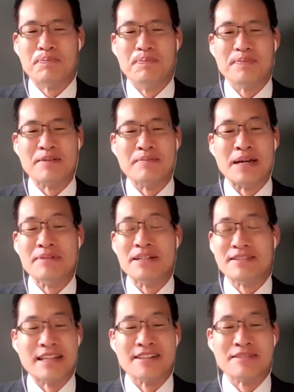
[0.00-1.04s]
maybe
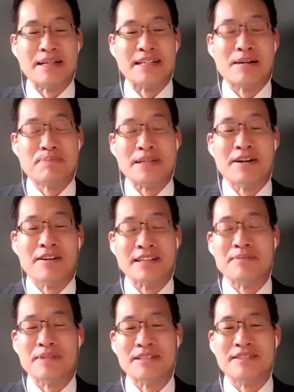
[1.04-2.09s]
things may not be all
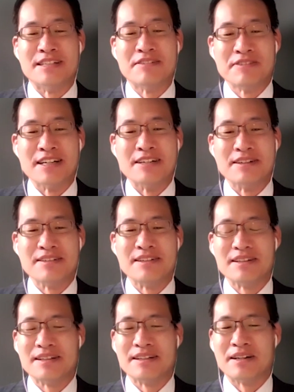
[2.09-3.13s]
that much different.
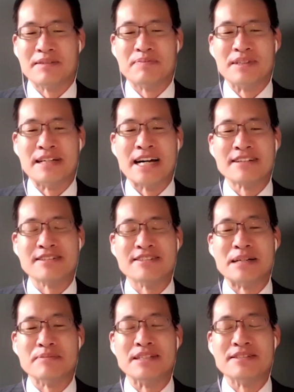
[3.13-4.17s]
The National
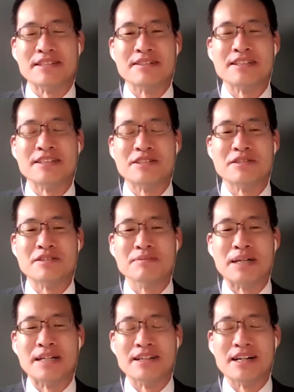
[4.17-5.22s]
Assembly is still controlled
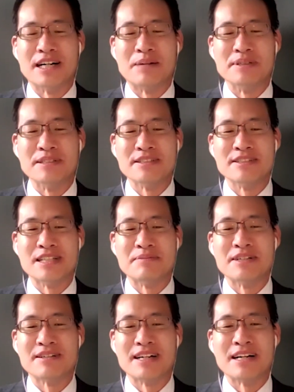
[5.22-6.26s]
by the opposition
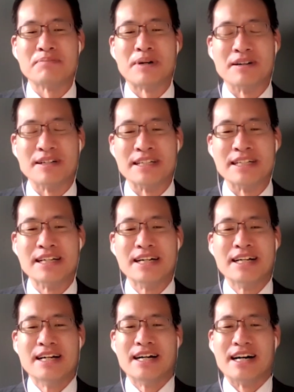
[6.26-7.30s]
Democratic Party.
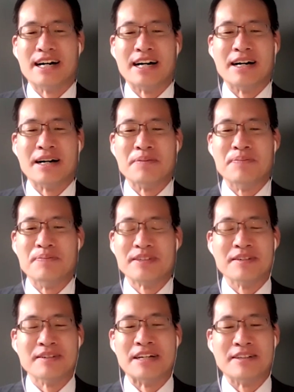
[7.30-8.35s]

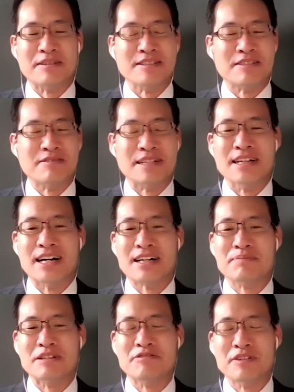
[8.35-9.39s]
So there was gridlock
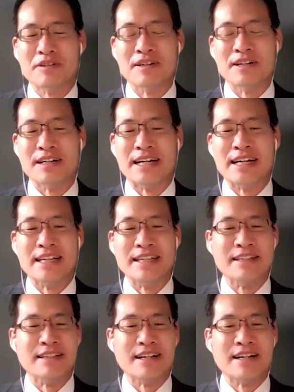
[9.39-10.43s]
before.
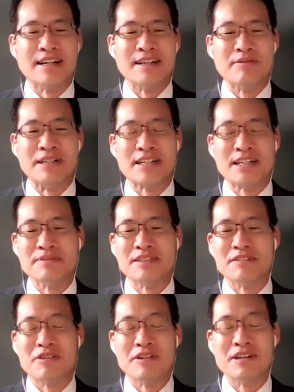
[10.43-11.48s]
And when it comes to
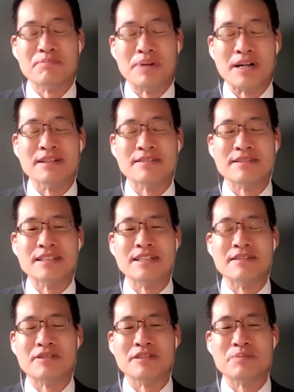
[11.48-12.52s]
foreign policy,
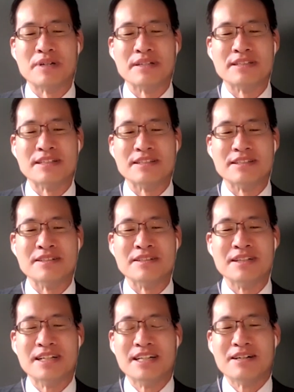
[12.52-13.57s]
of course, President Yoon
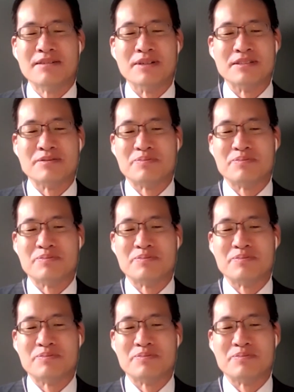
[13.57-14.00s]
was